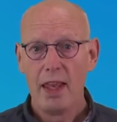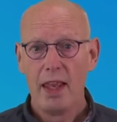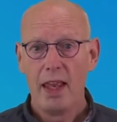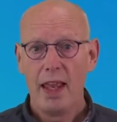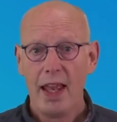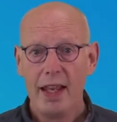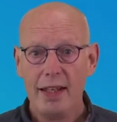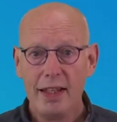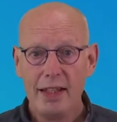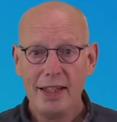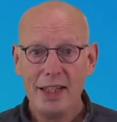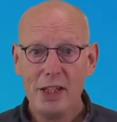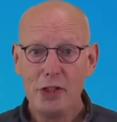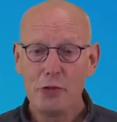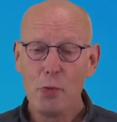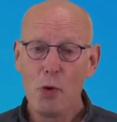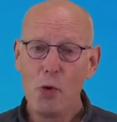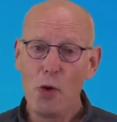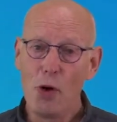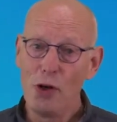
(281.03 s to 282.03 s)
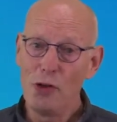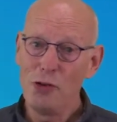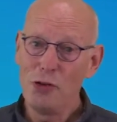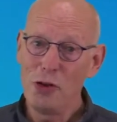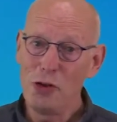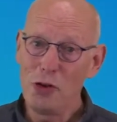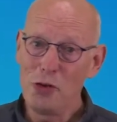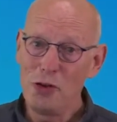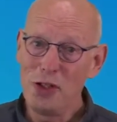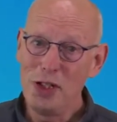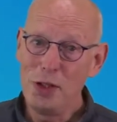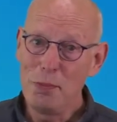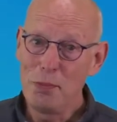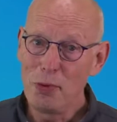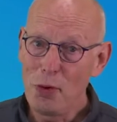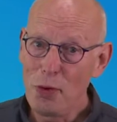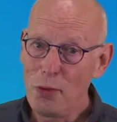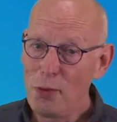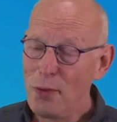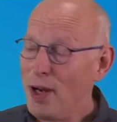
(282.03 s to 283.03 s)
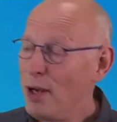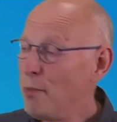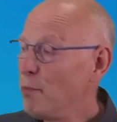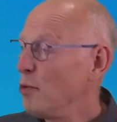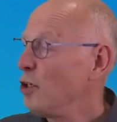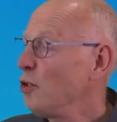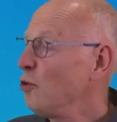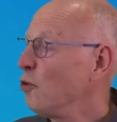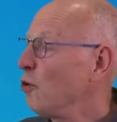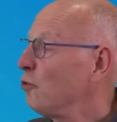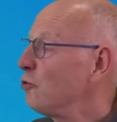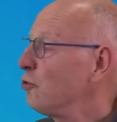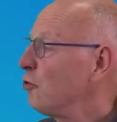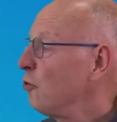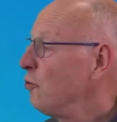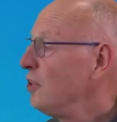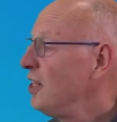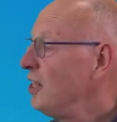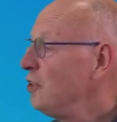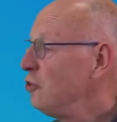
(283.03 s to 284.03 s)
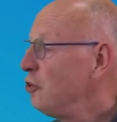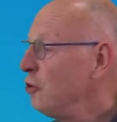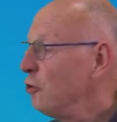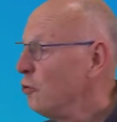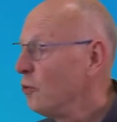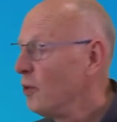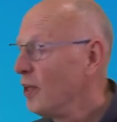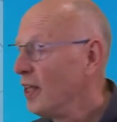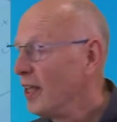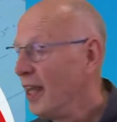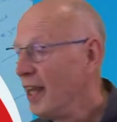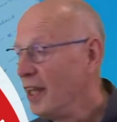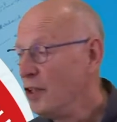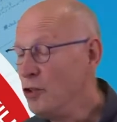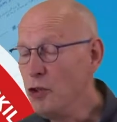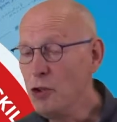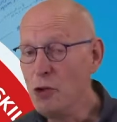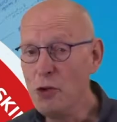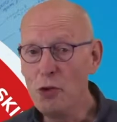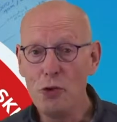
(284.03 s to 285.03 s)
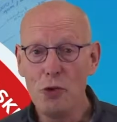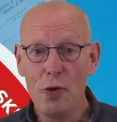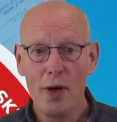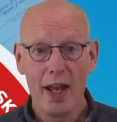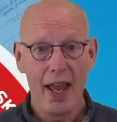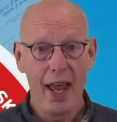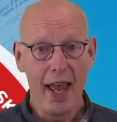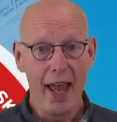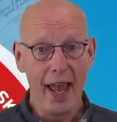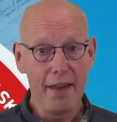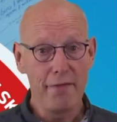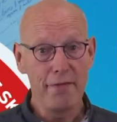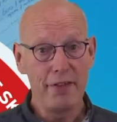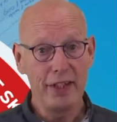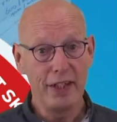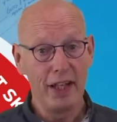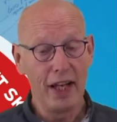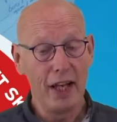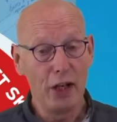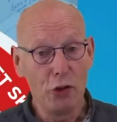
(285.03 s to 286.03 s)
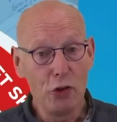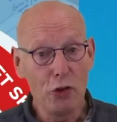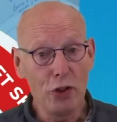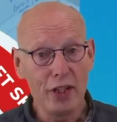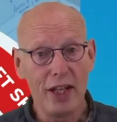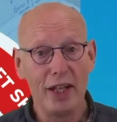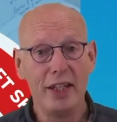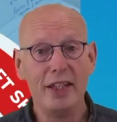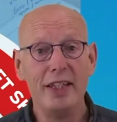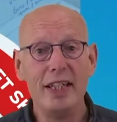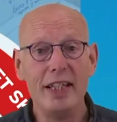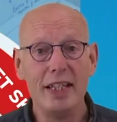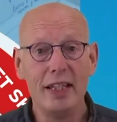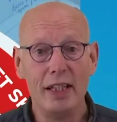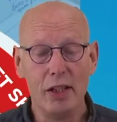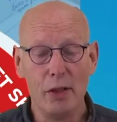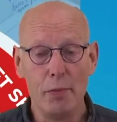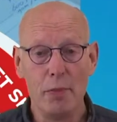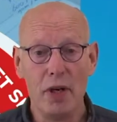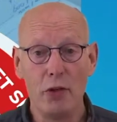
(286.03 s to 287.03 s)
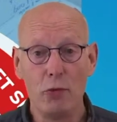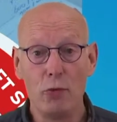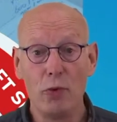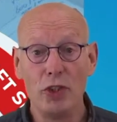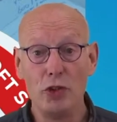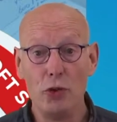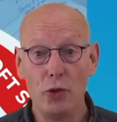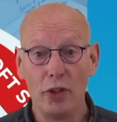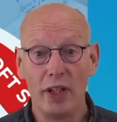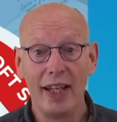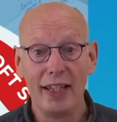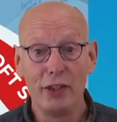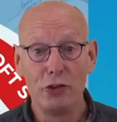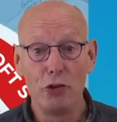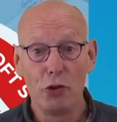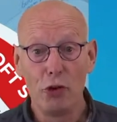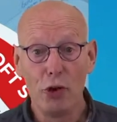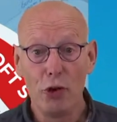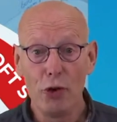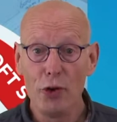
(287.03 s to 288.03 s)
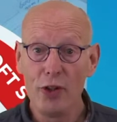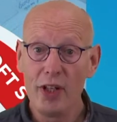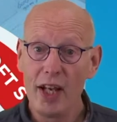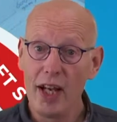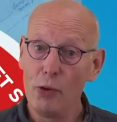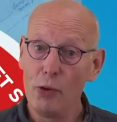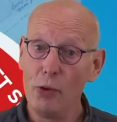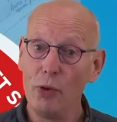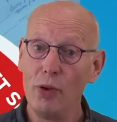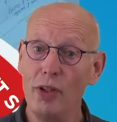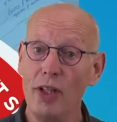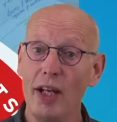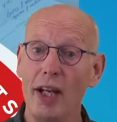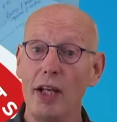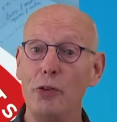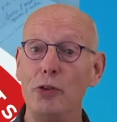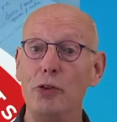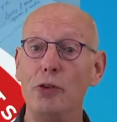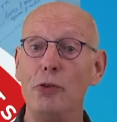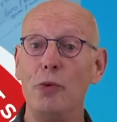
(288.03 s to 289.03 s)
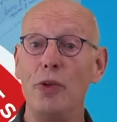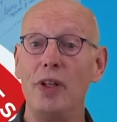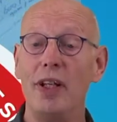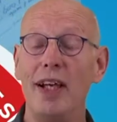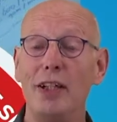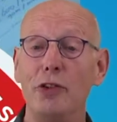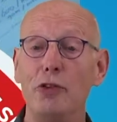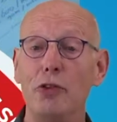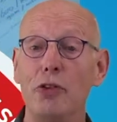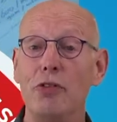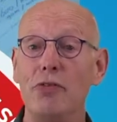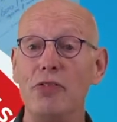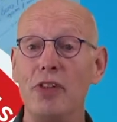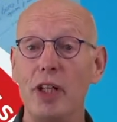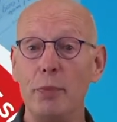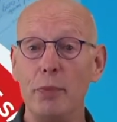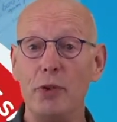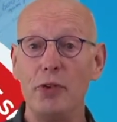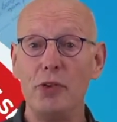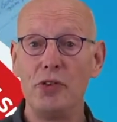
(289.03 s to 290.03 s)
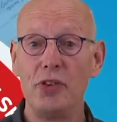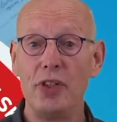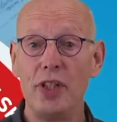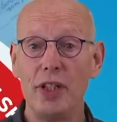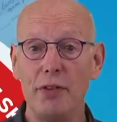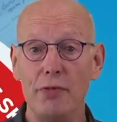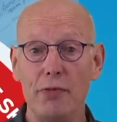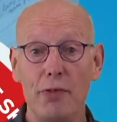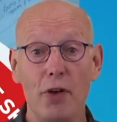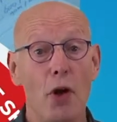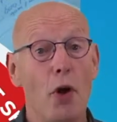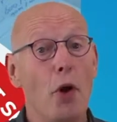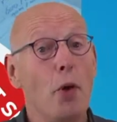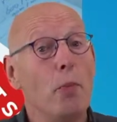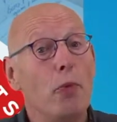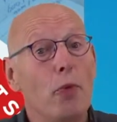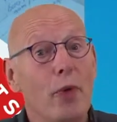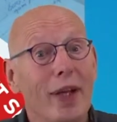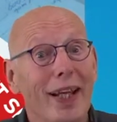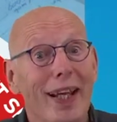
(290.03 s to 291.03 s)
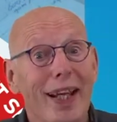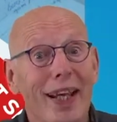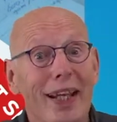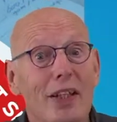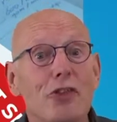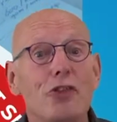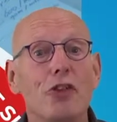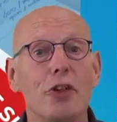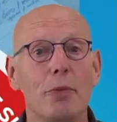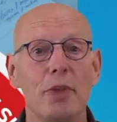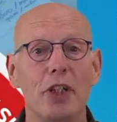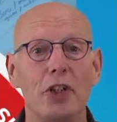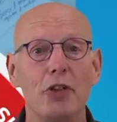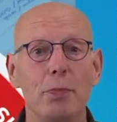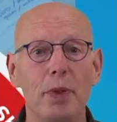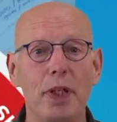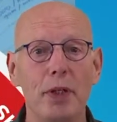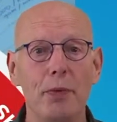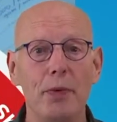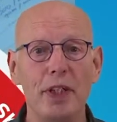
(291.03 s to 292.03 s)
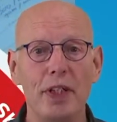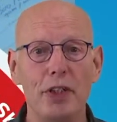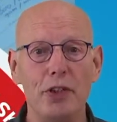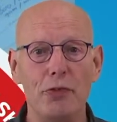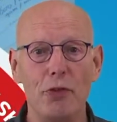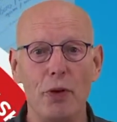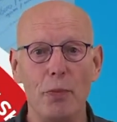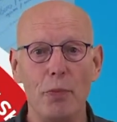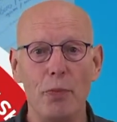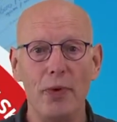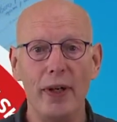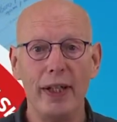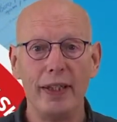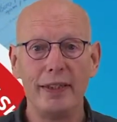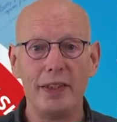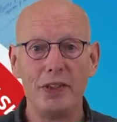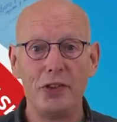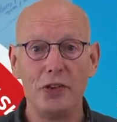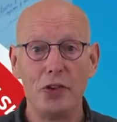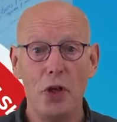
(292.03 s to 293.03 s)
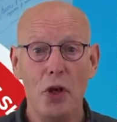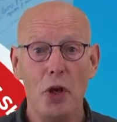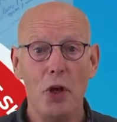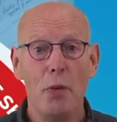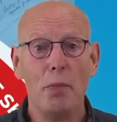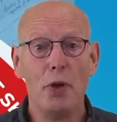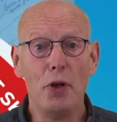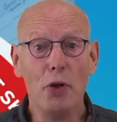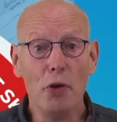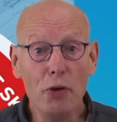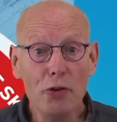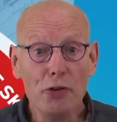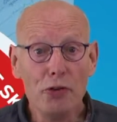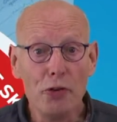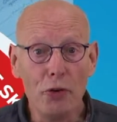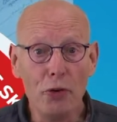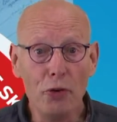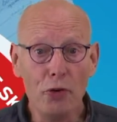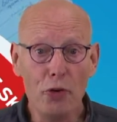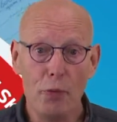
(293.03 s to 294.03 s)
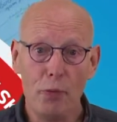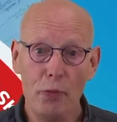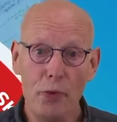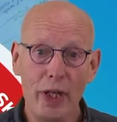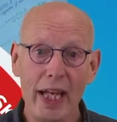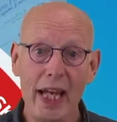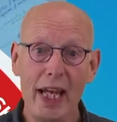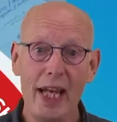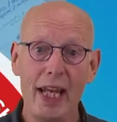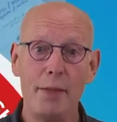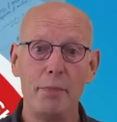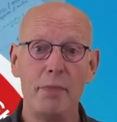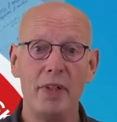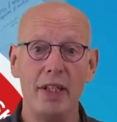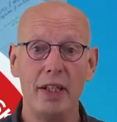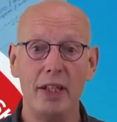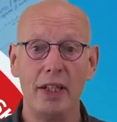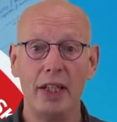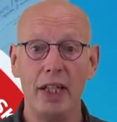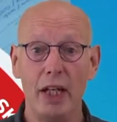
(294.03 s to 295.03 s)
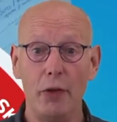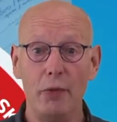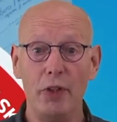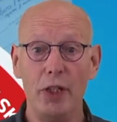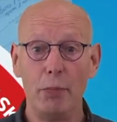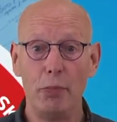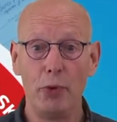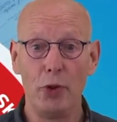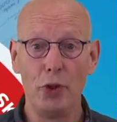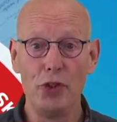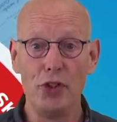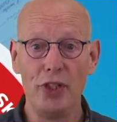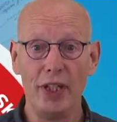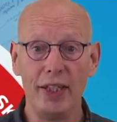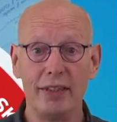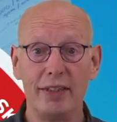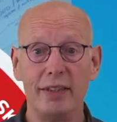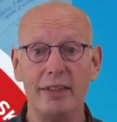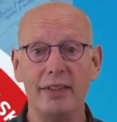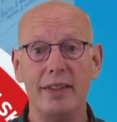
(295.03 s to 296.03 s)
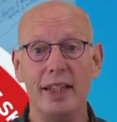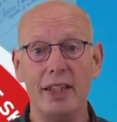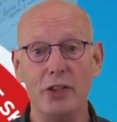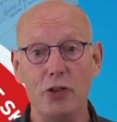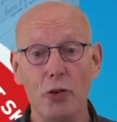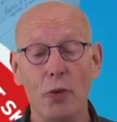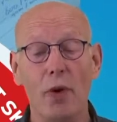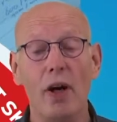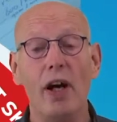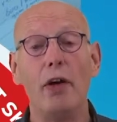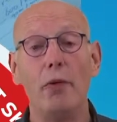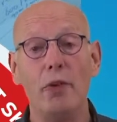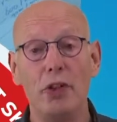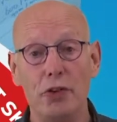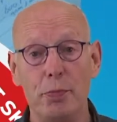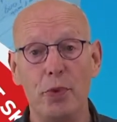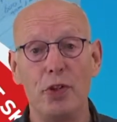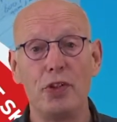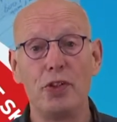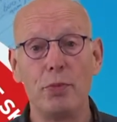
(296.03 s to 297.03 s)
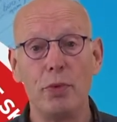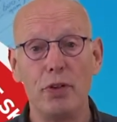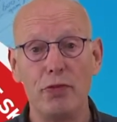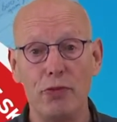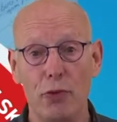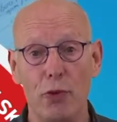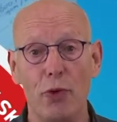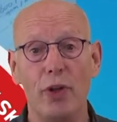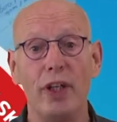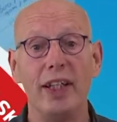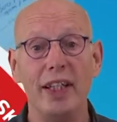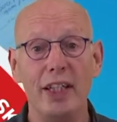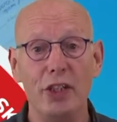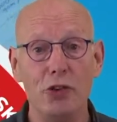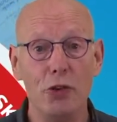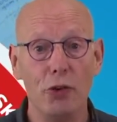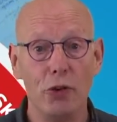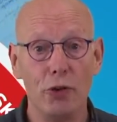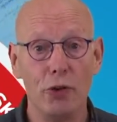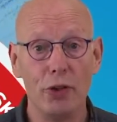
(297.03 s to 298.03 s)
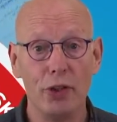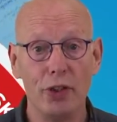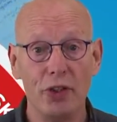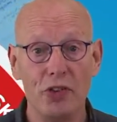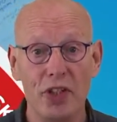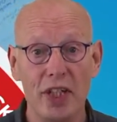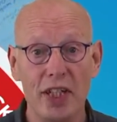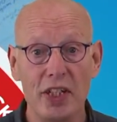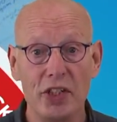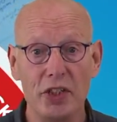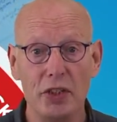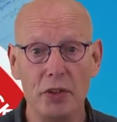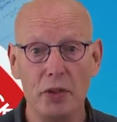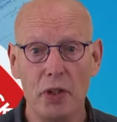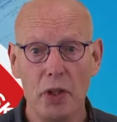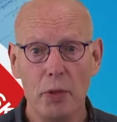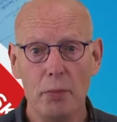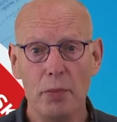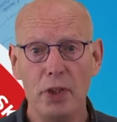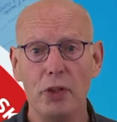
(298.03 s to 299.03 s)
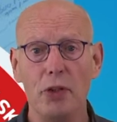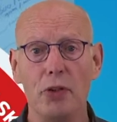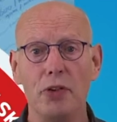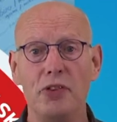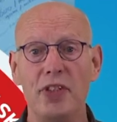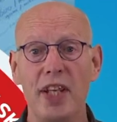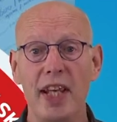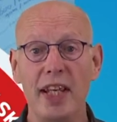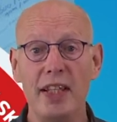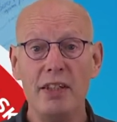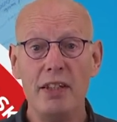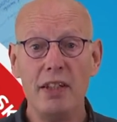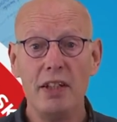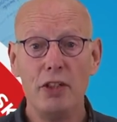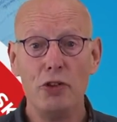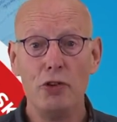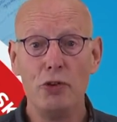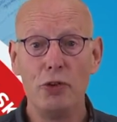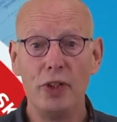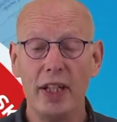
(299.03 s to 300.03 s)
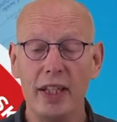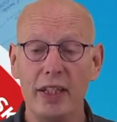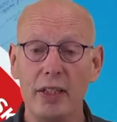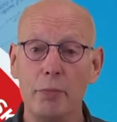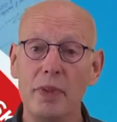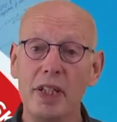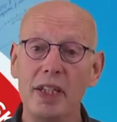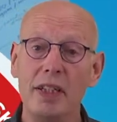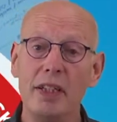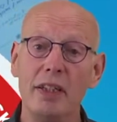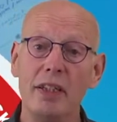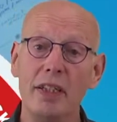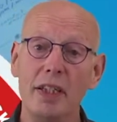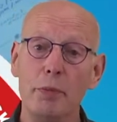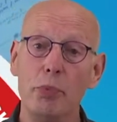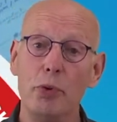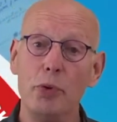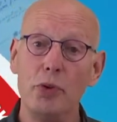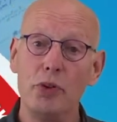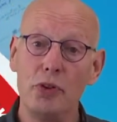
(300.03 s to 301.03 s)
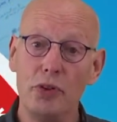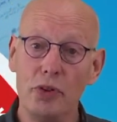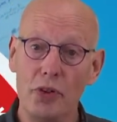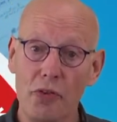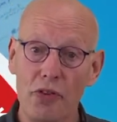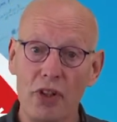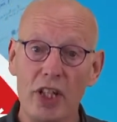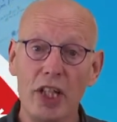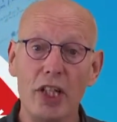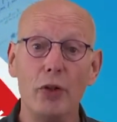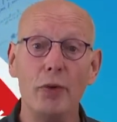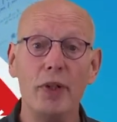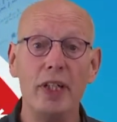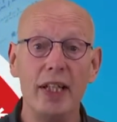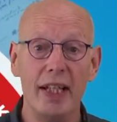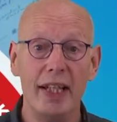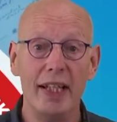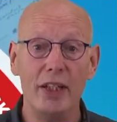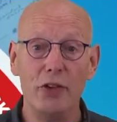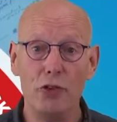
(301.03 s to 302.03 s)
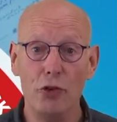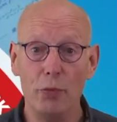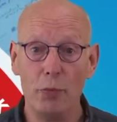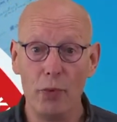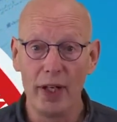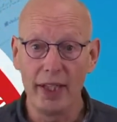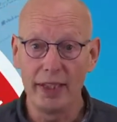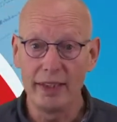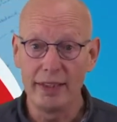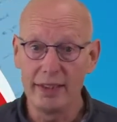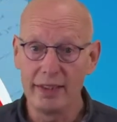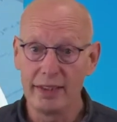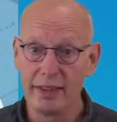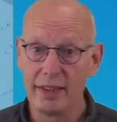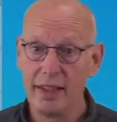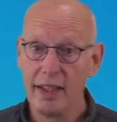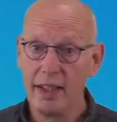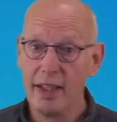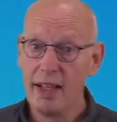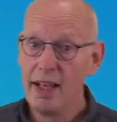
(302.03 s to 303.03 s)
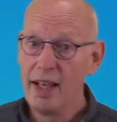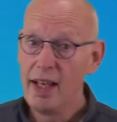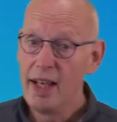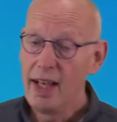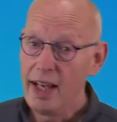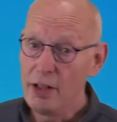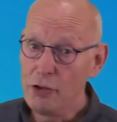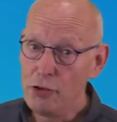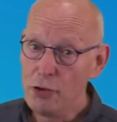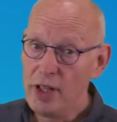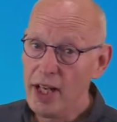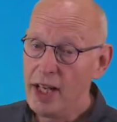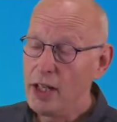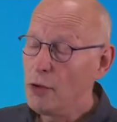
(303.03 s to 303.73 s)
And it needs more, not only the program, but it also needs you. And you having a good idea about what you like to learn, how you would like to develop yourself, bringing in some experience from practice, but also bringing in a career project that you are responsible for in your organization. Because then you can immediately put the theory into practice. And together